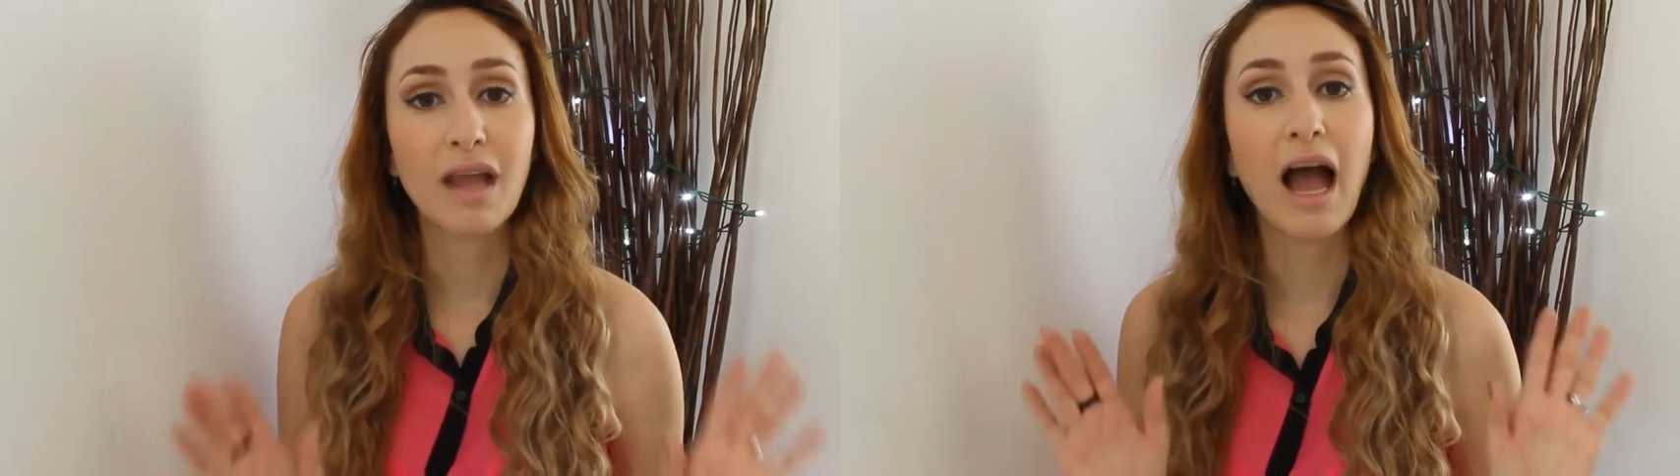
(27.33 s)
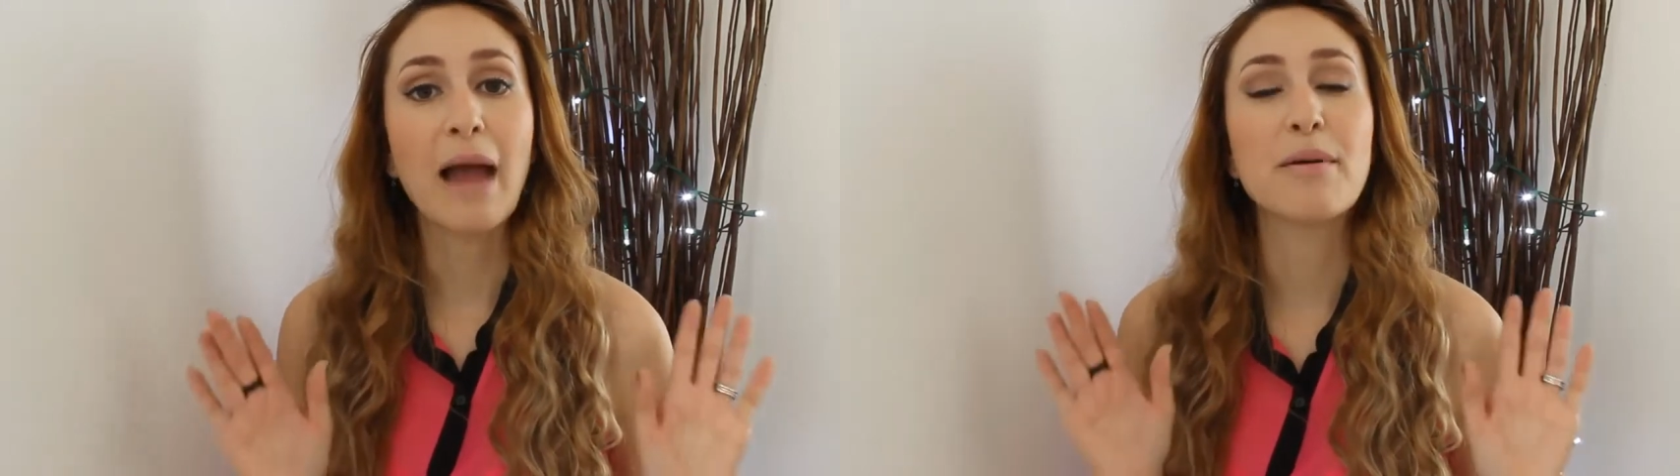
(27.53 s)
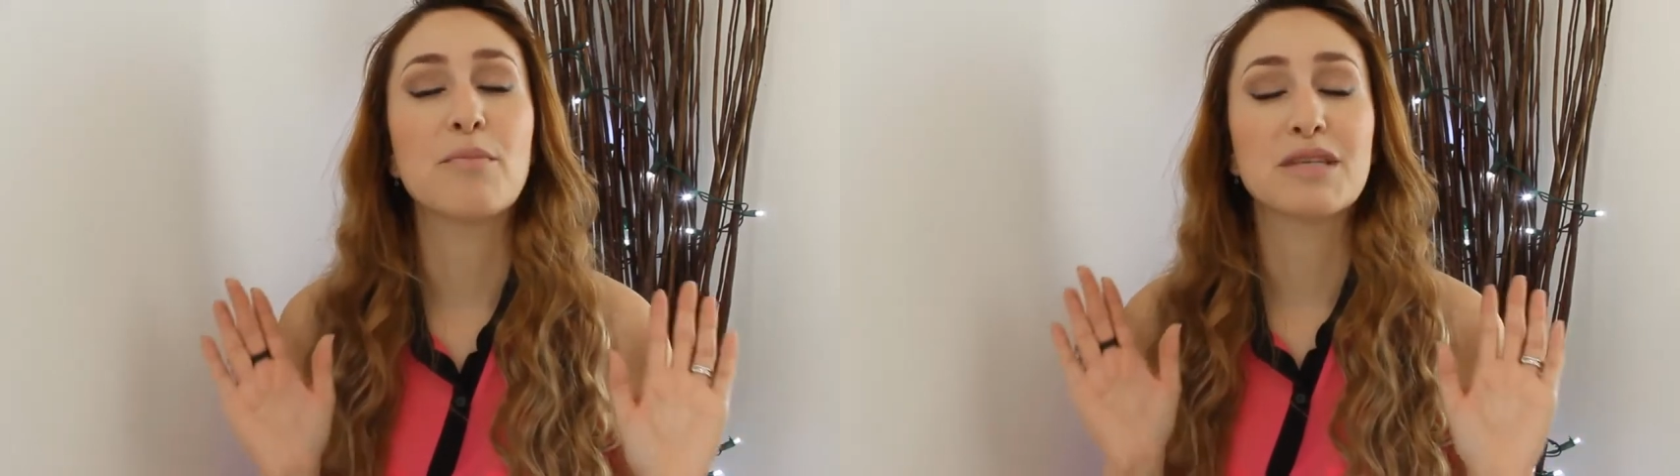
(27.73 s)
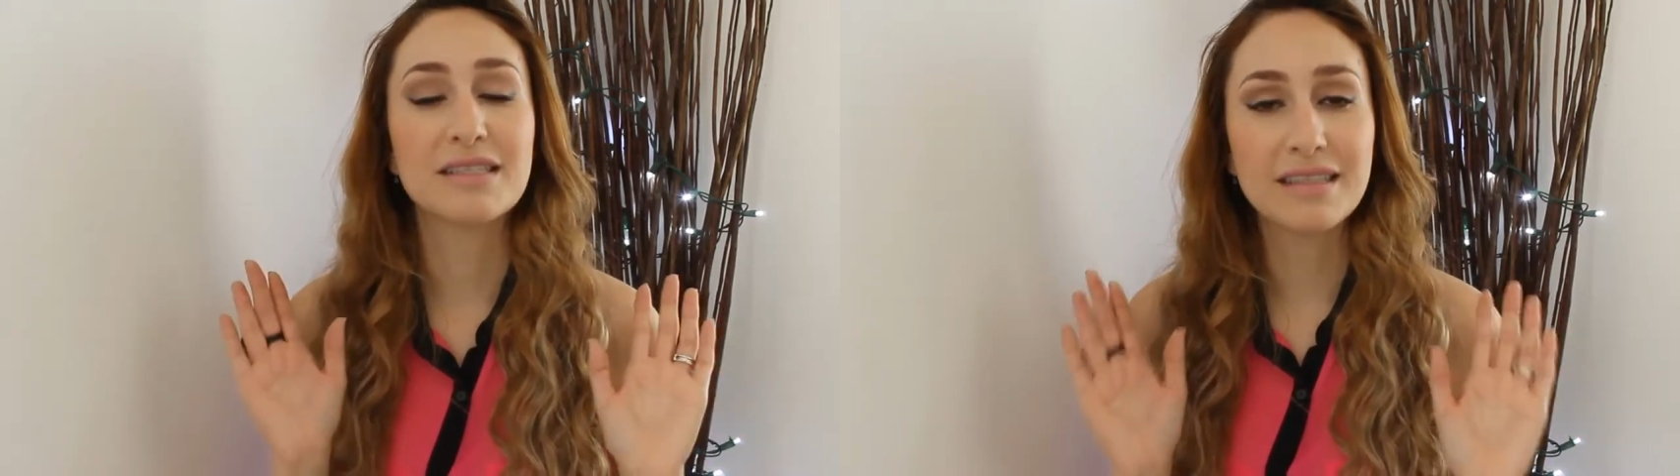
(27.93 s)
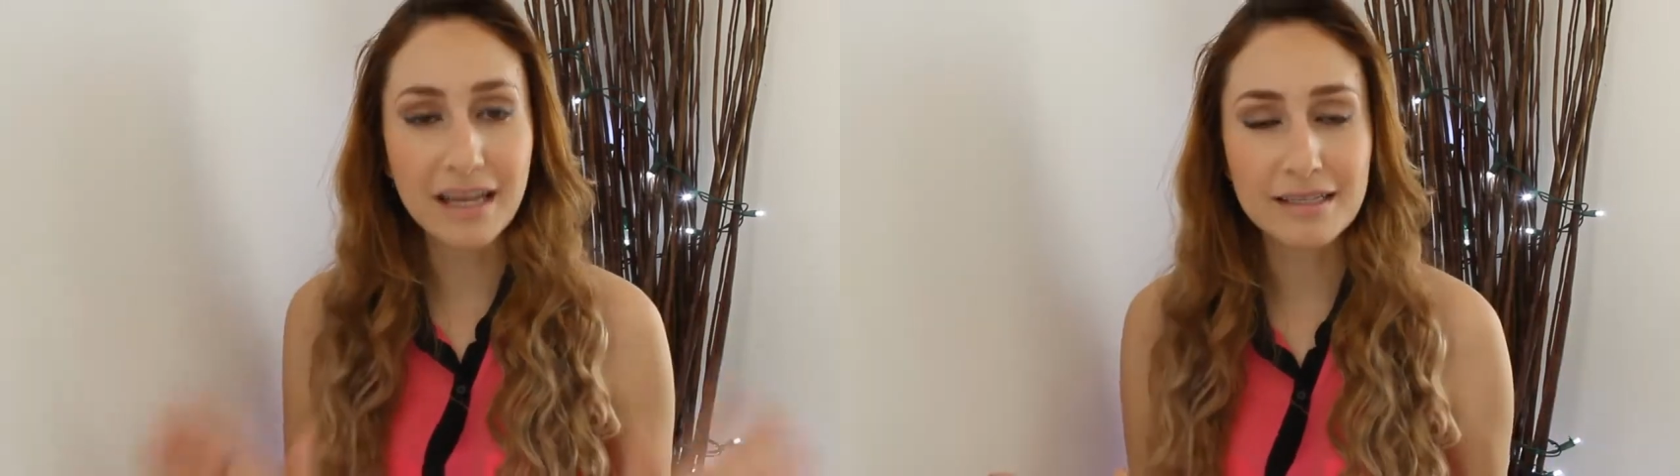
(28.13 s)
I'm
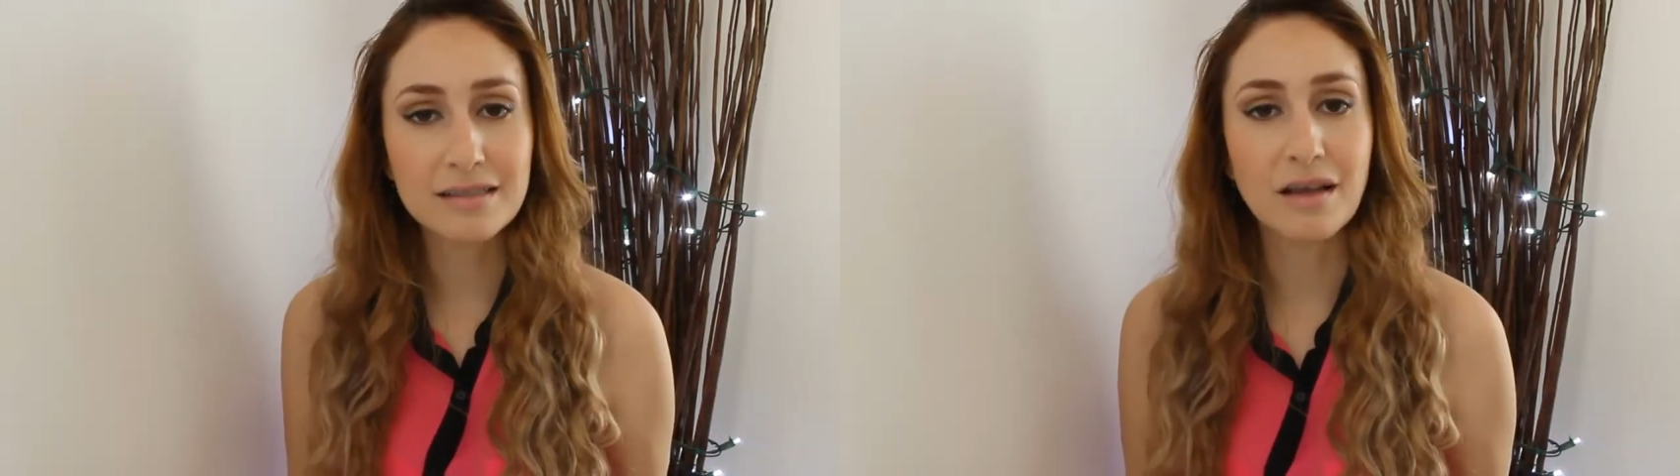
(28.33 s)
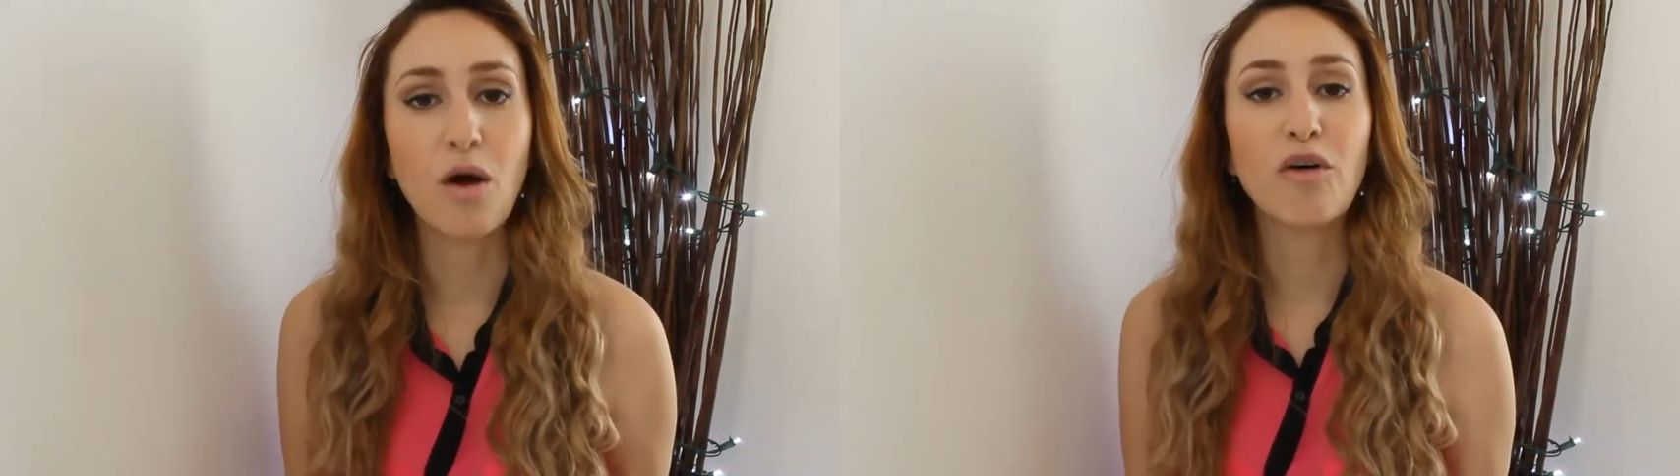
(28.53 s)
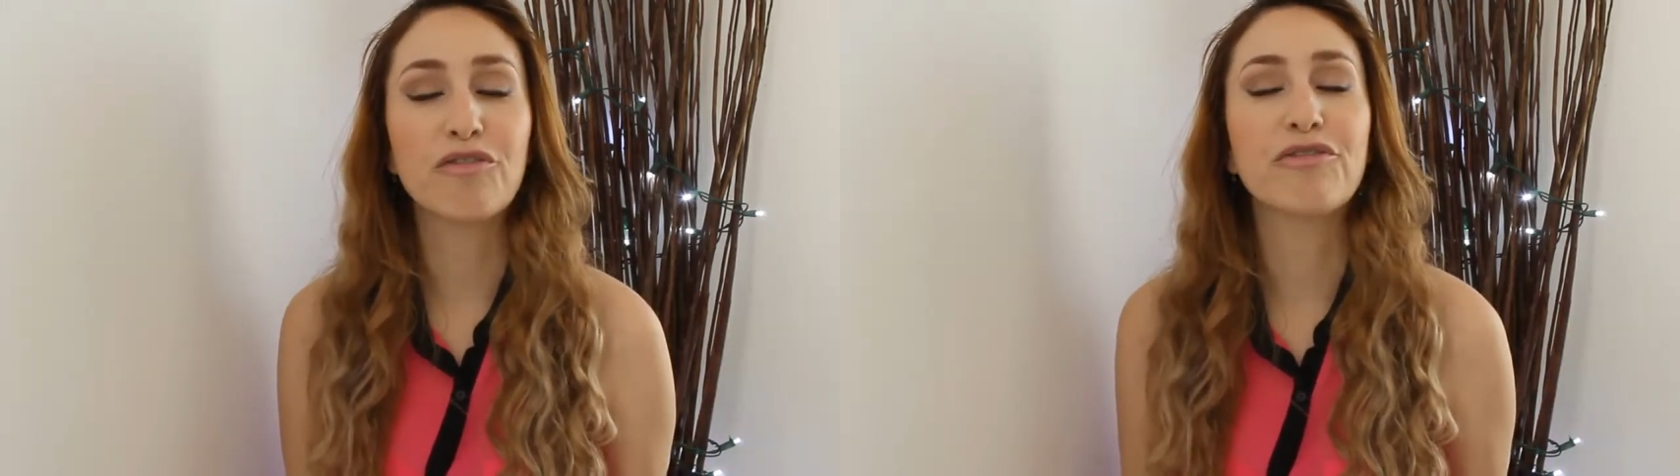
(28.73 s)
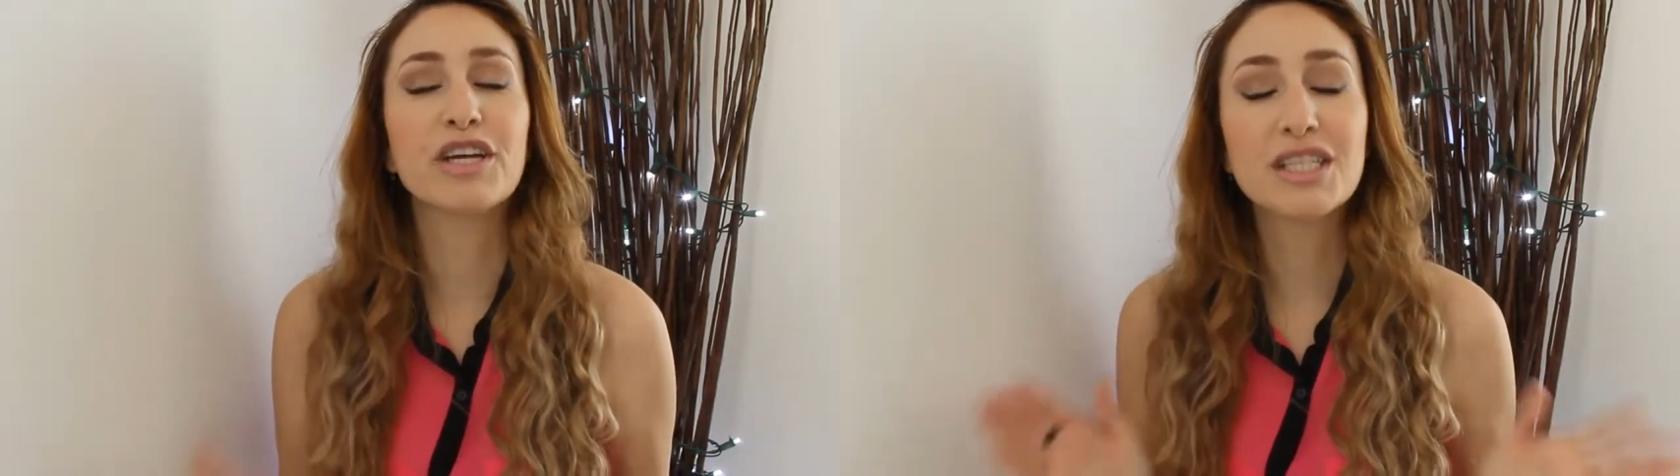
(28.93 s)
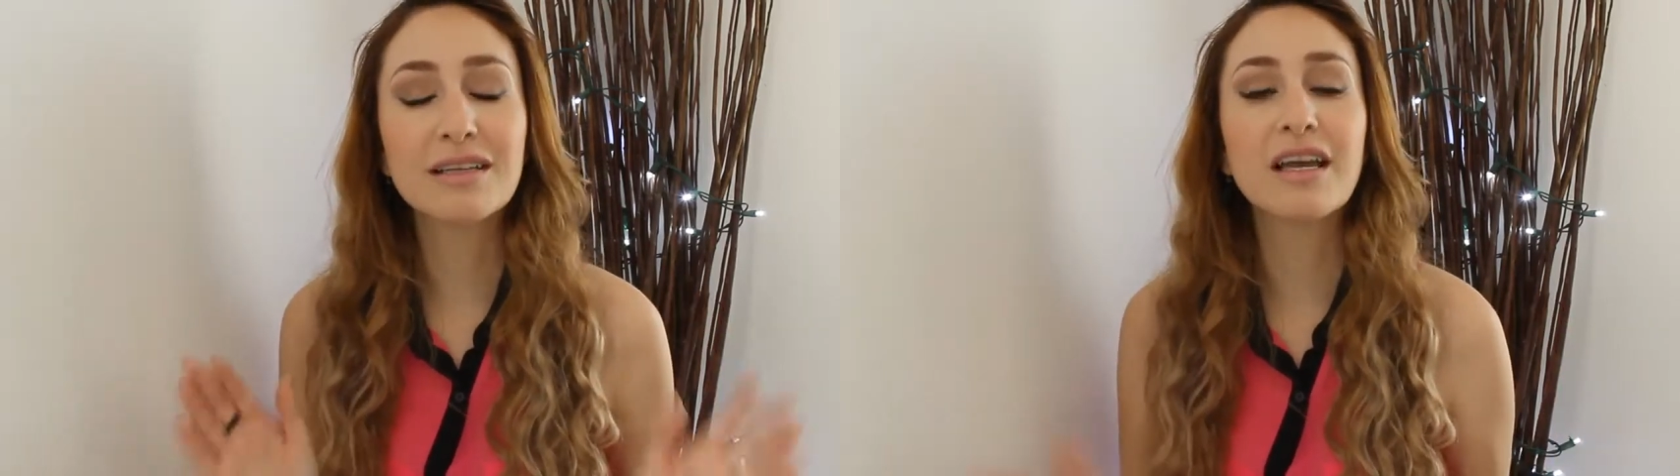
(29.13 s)
obsessed,
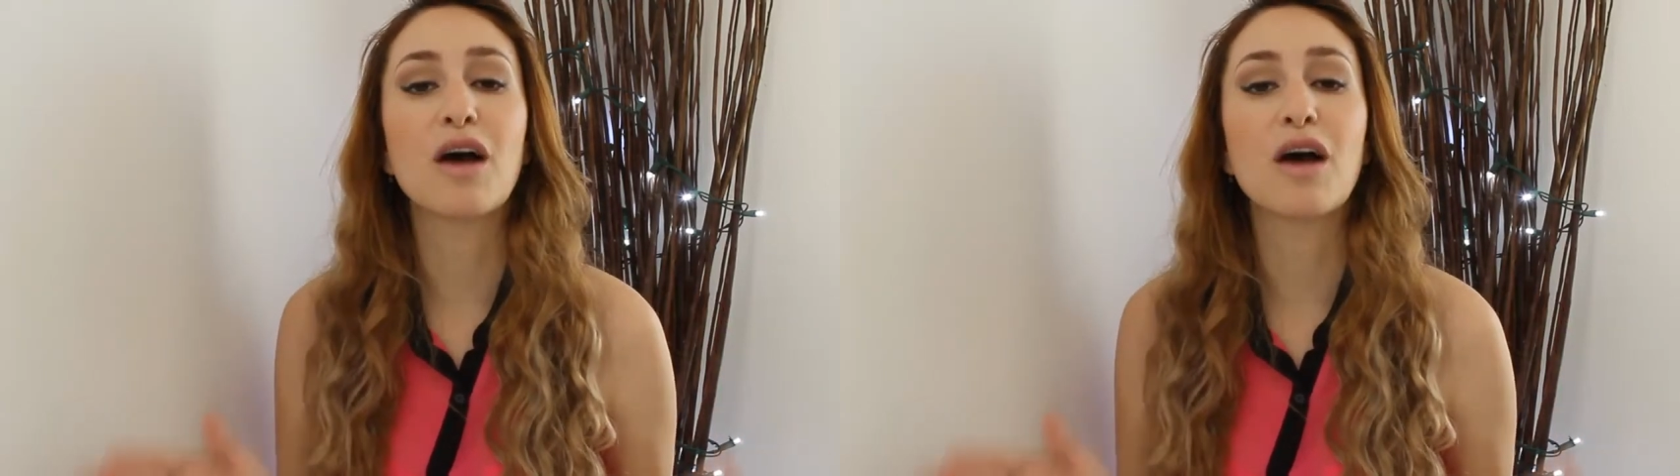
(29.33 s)
officially